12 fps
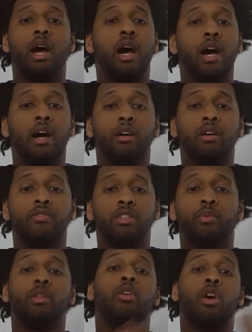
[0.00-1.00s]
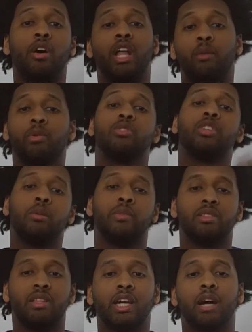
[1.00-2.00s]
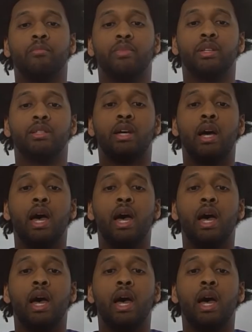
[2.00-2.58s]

uh, comfortable or unable to come onto the campus.